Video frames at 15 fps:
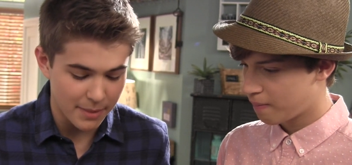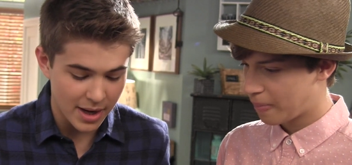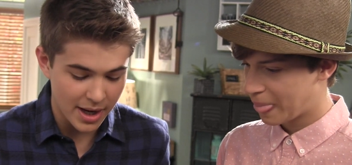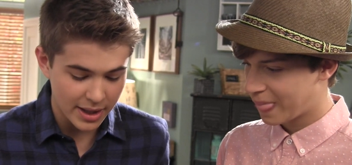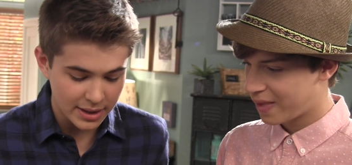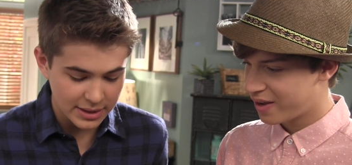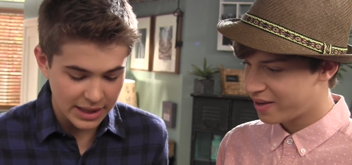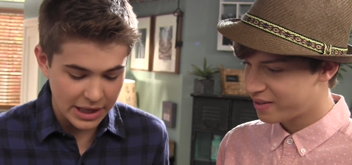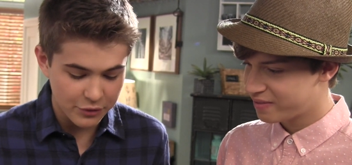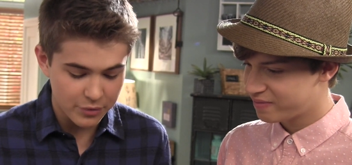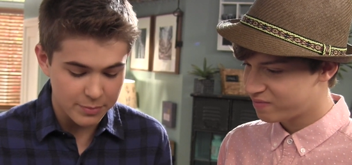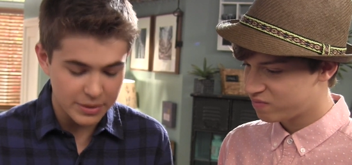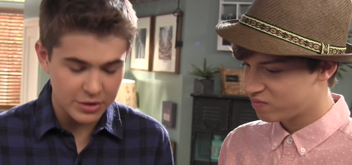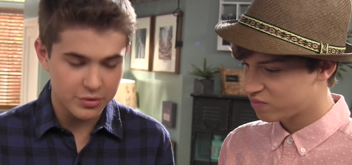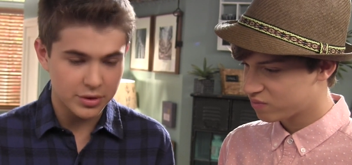Speaker 1: by Landry
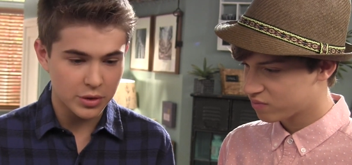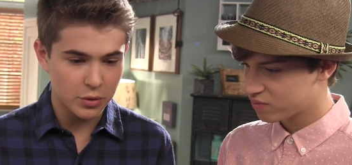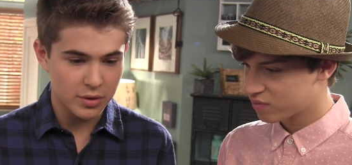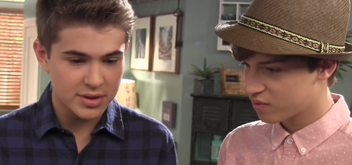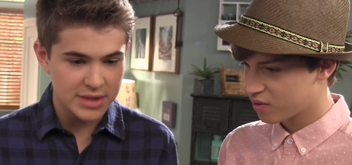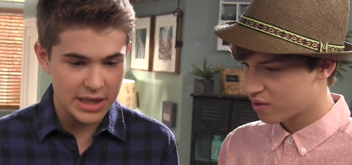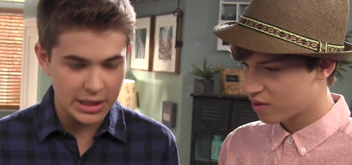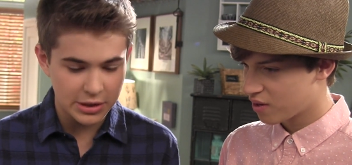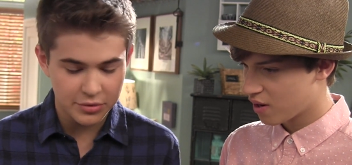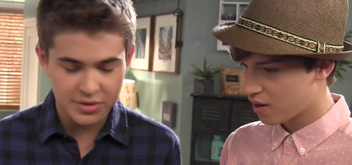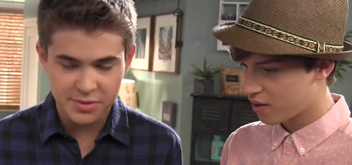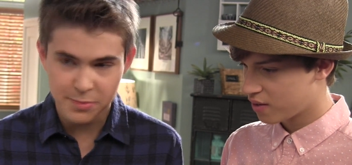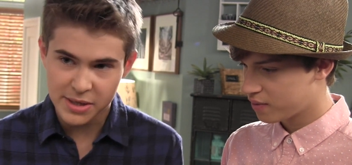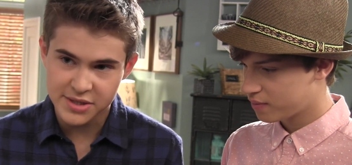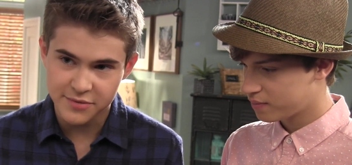Bender and Lauren Taylor,
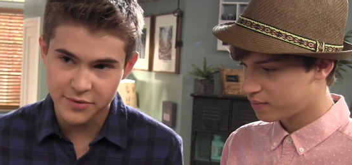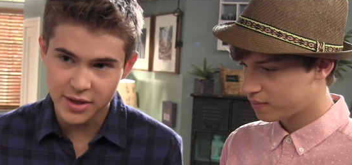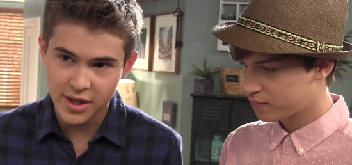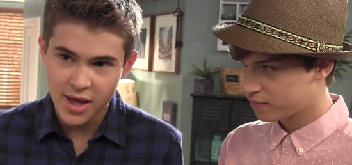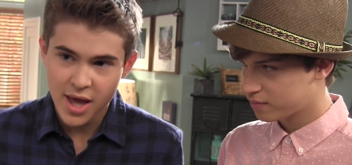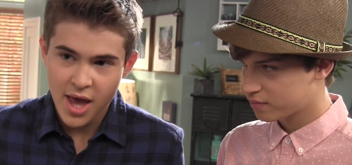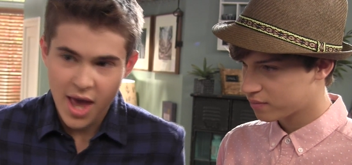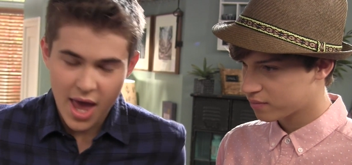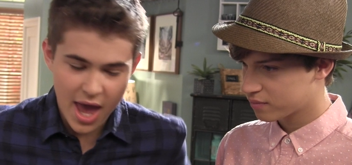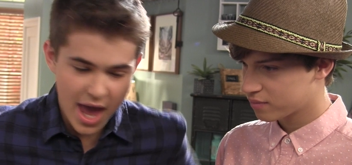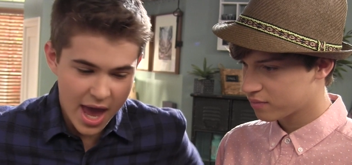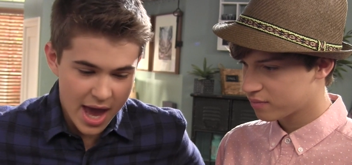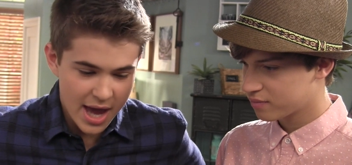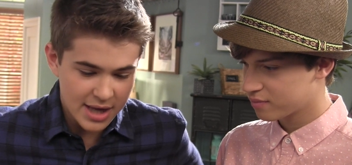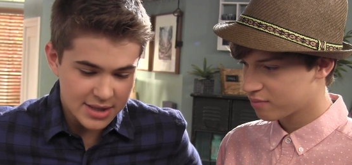respectively,
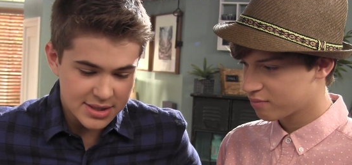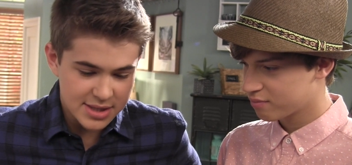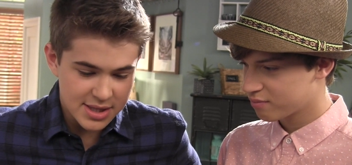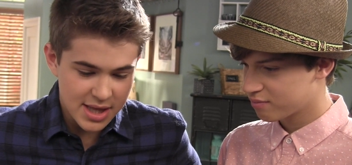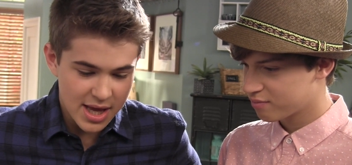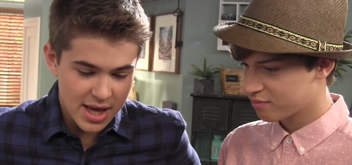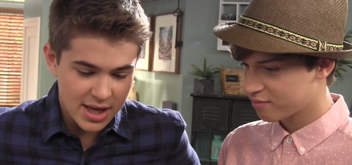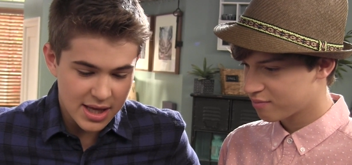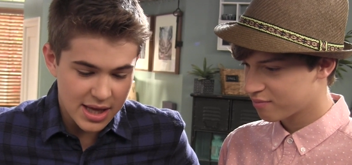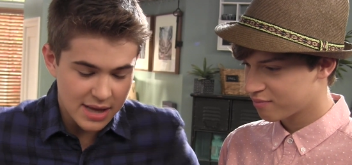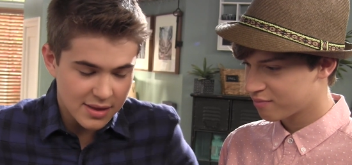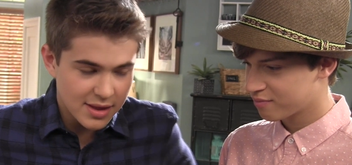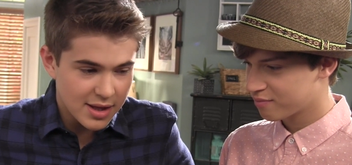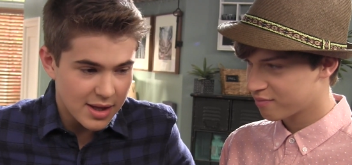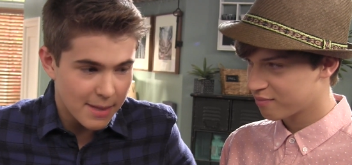and they
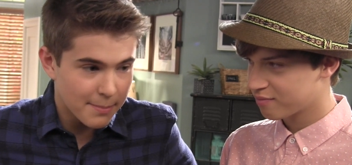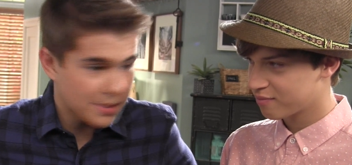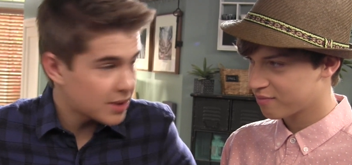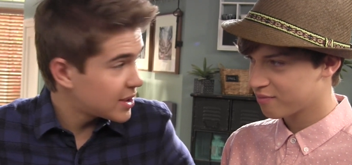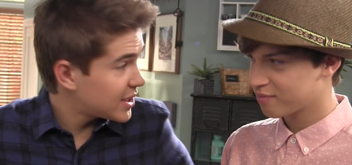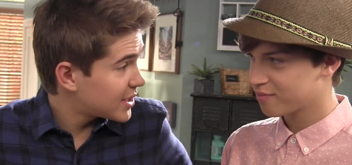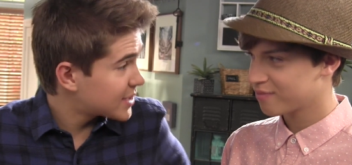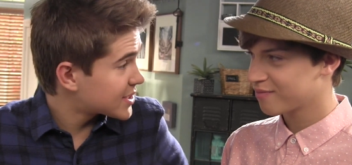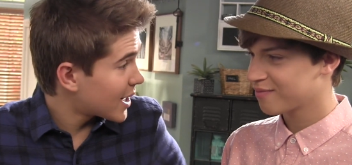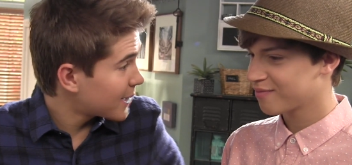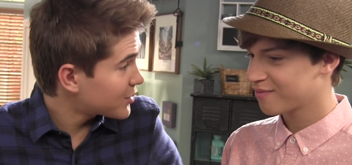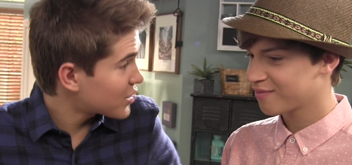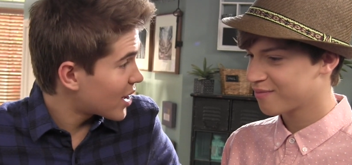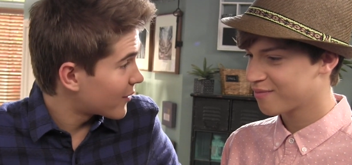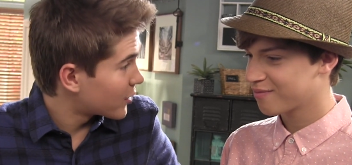get the ability to
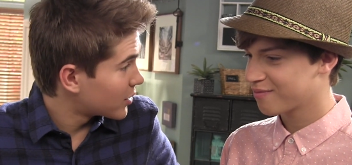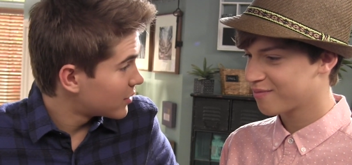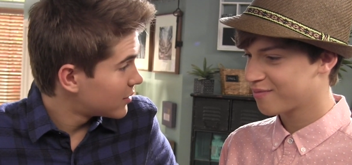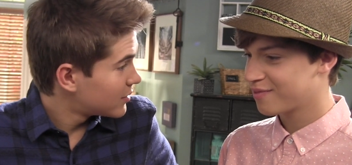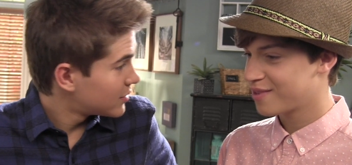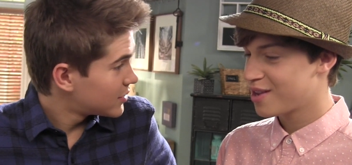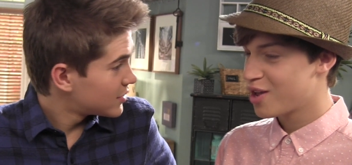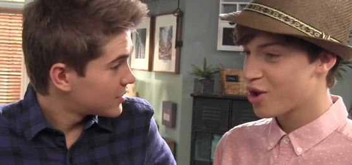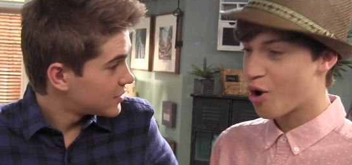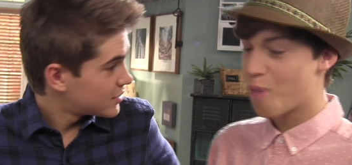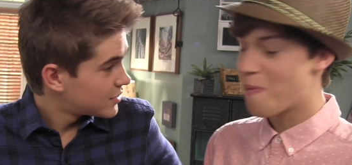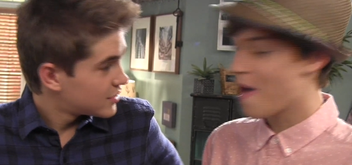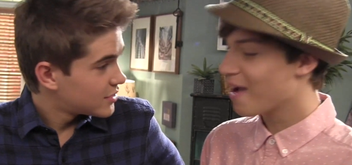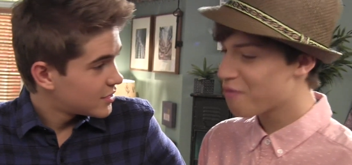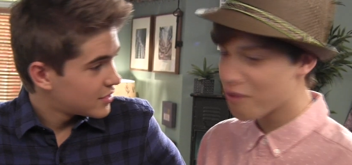time travel
Speaker 2: go
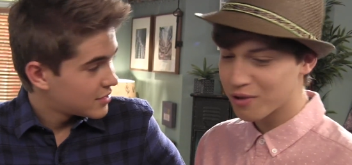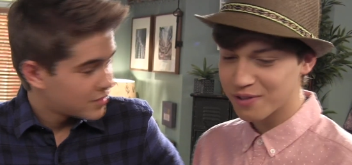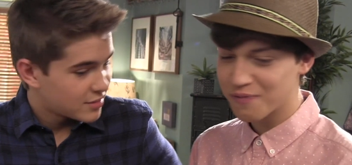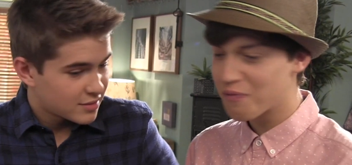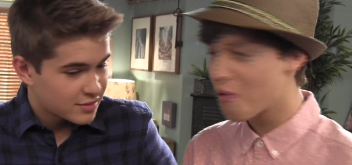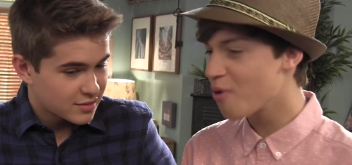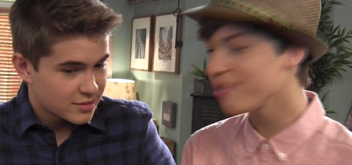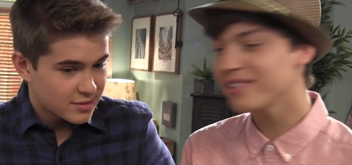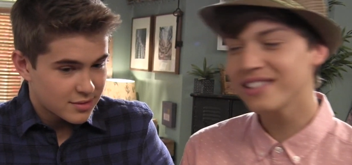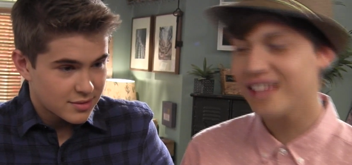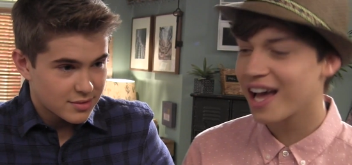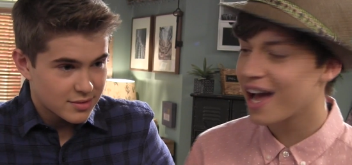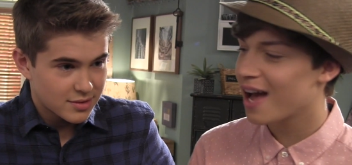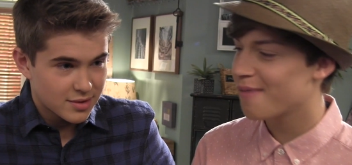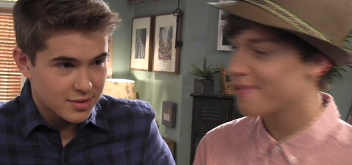backwards and forwards in
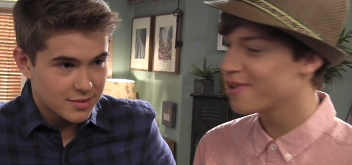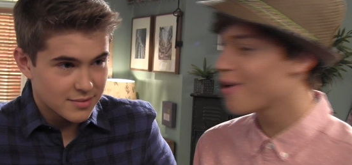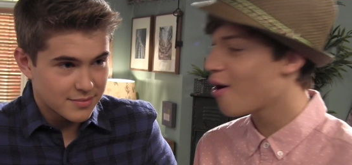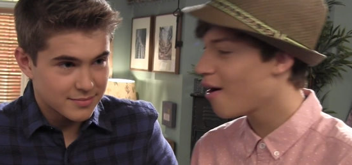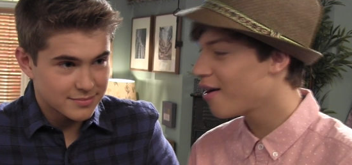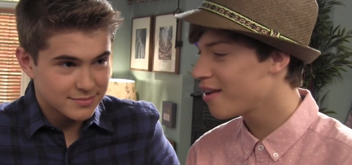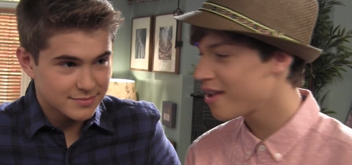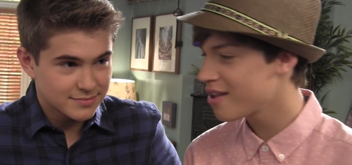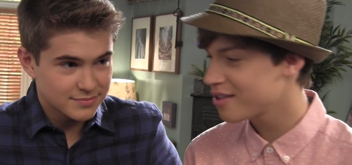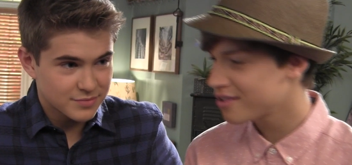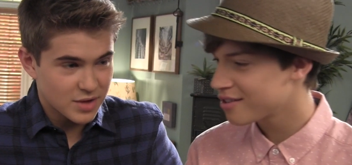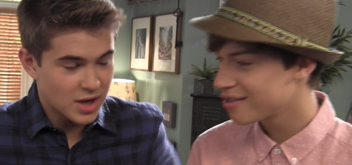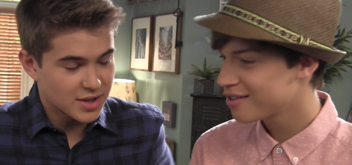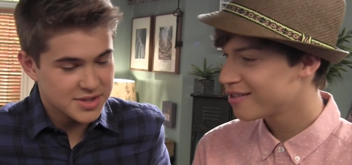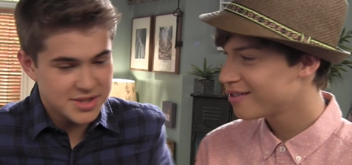time. You know how it is.
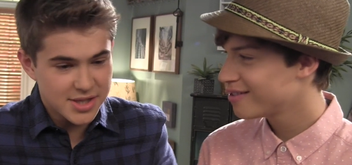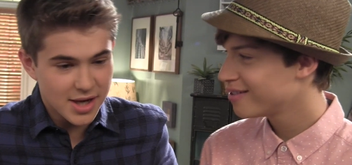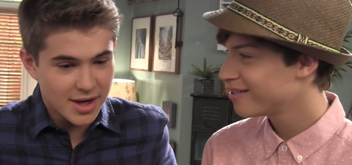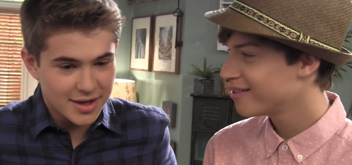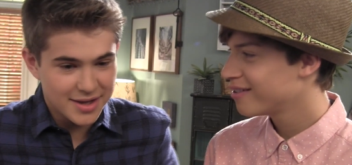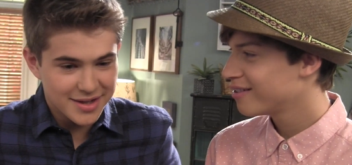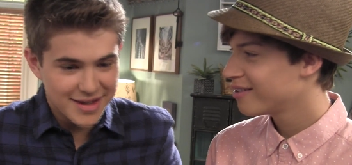
Speaker 1: Unstuck.